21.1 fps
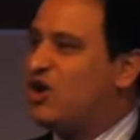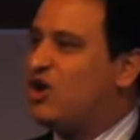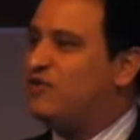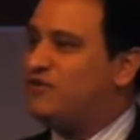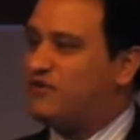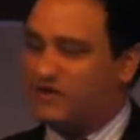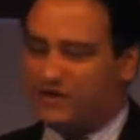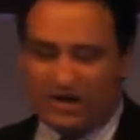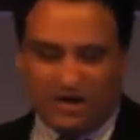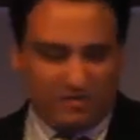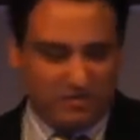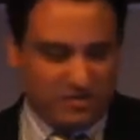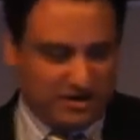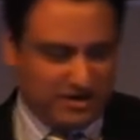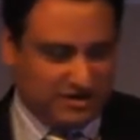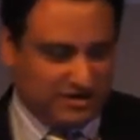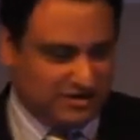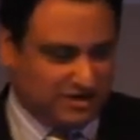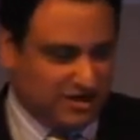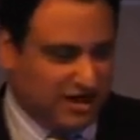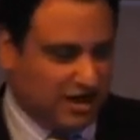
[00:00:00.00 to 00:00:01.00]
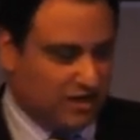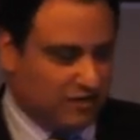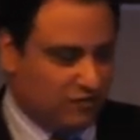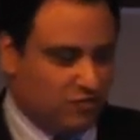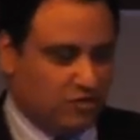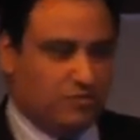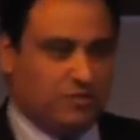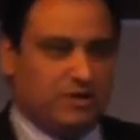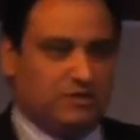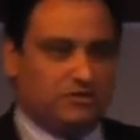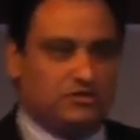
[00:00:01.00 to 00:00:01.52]
software companies
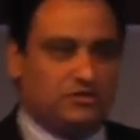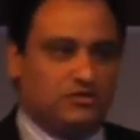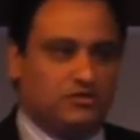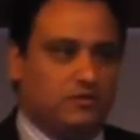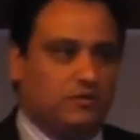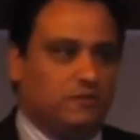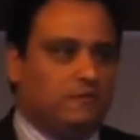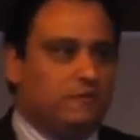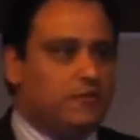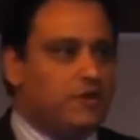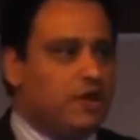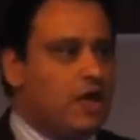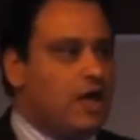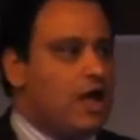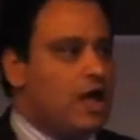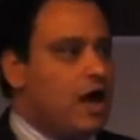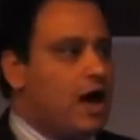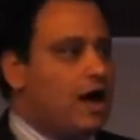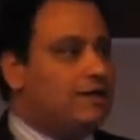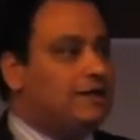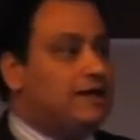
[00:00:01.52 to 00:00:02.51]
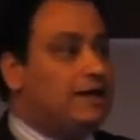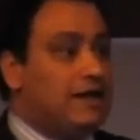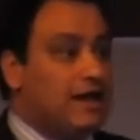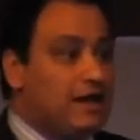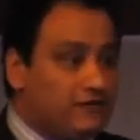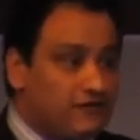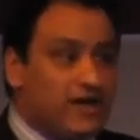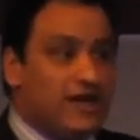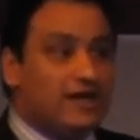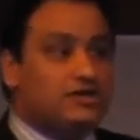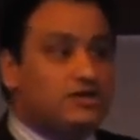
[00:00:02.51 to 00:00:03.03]
will learn to do. On the
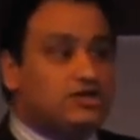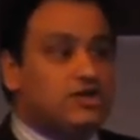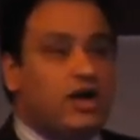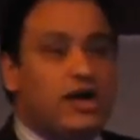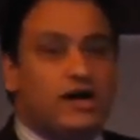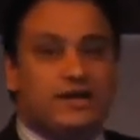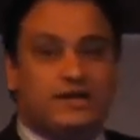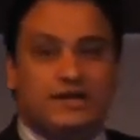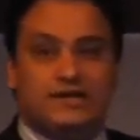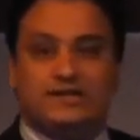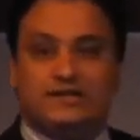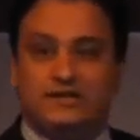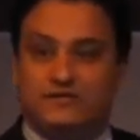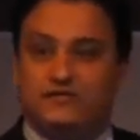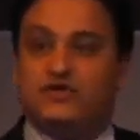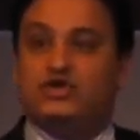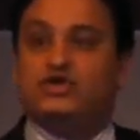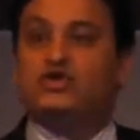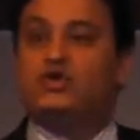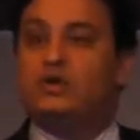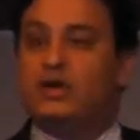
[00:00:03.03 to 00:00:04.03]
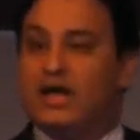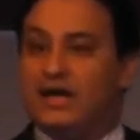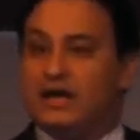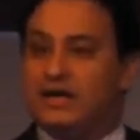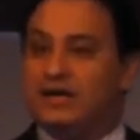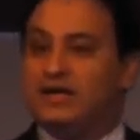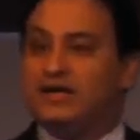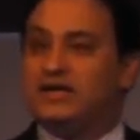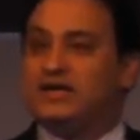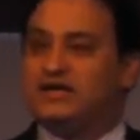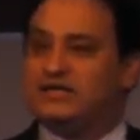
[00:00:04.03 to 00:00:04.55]
left-hand side is the visual
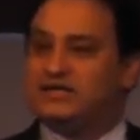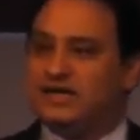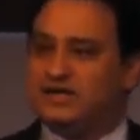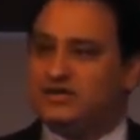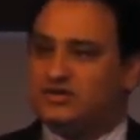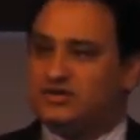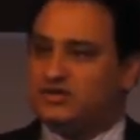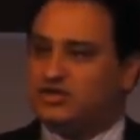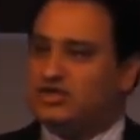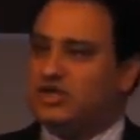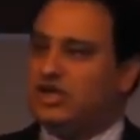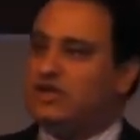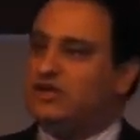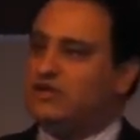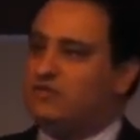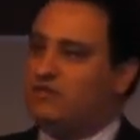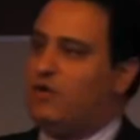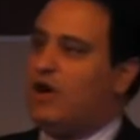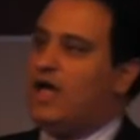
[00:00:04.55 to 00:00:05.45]
analytics, as you see on the